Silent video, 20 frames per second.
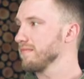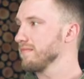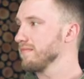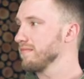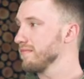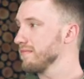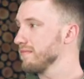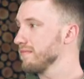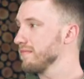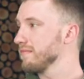
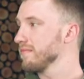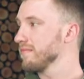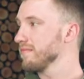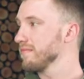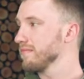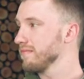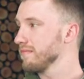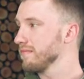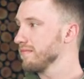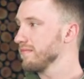
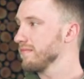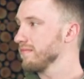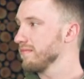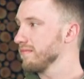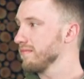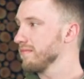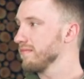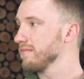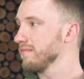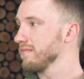
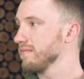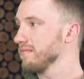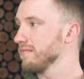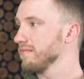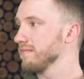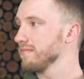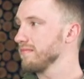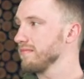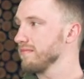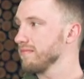
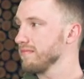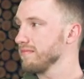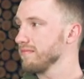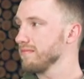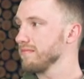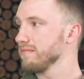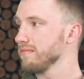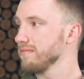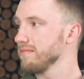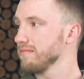
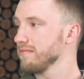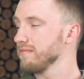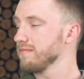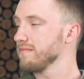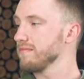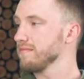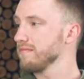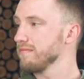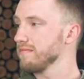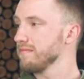
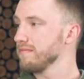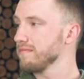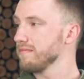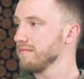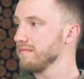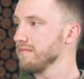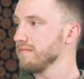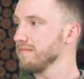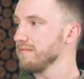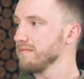
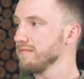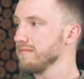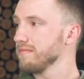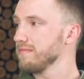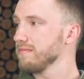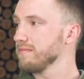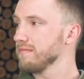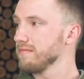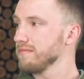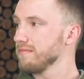
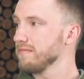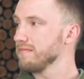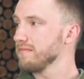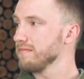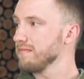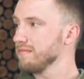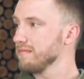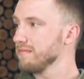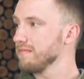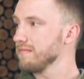
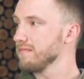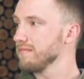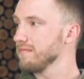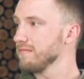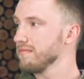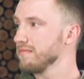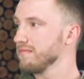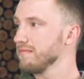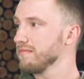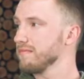
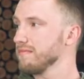The person shown says nothing.